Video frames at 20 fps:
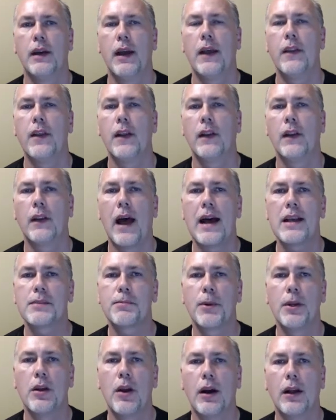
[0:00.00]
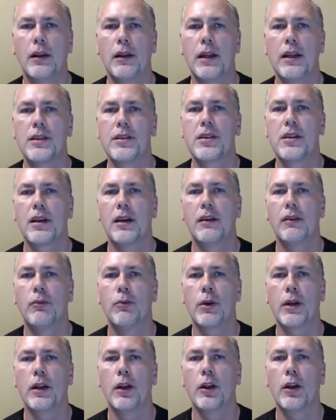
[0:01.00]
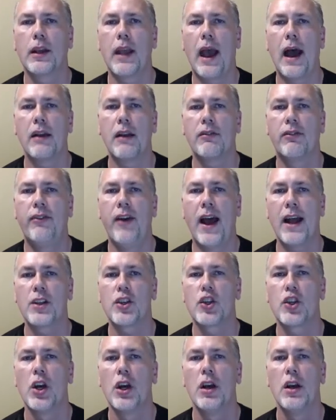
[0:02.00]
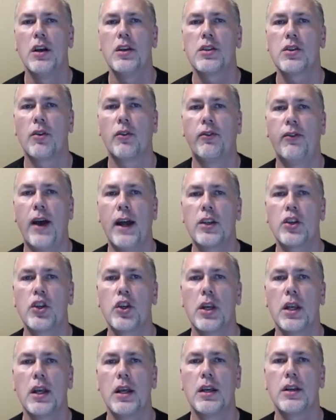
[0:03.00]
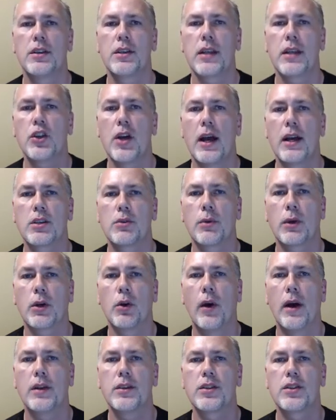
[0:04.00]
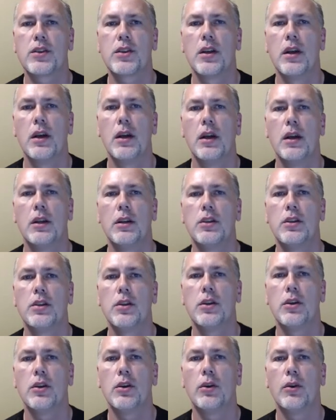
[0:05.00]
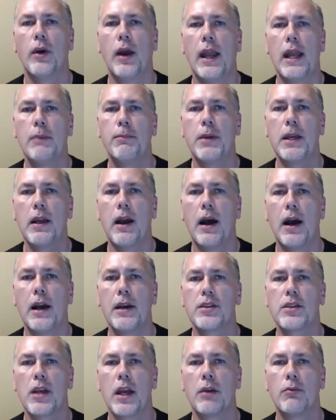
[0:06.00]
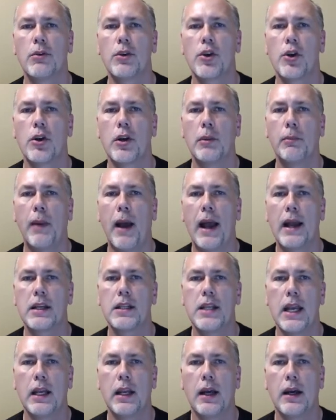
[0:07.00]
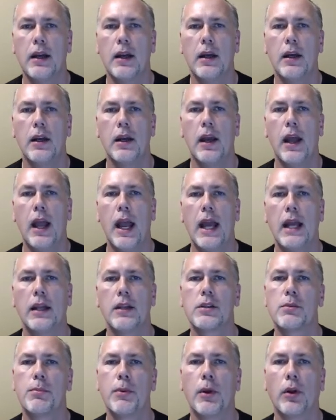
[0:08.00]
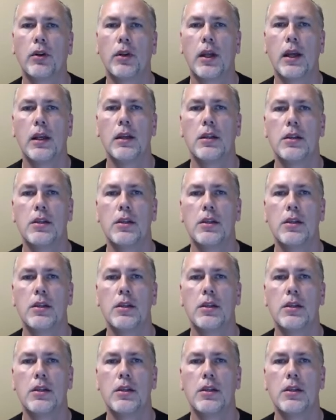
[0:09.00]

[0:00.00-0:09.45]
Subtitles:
And then last but not least, we're going to look at fetch. So fetch is AJAX requests to APIs and returning back data, and it's built in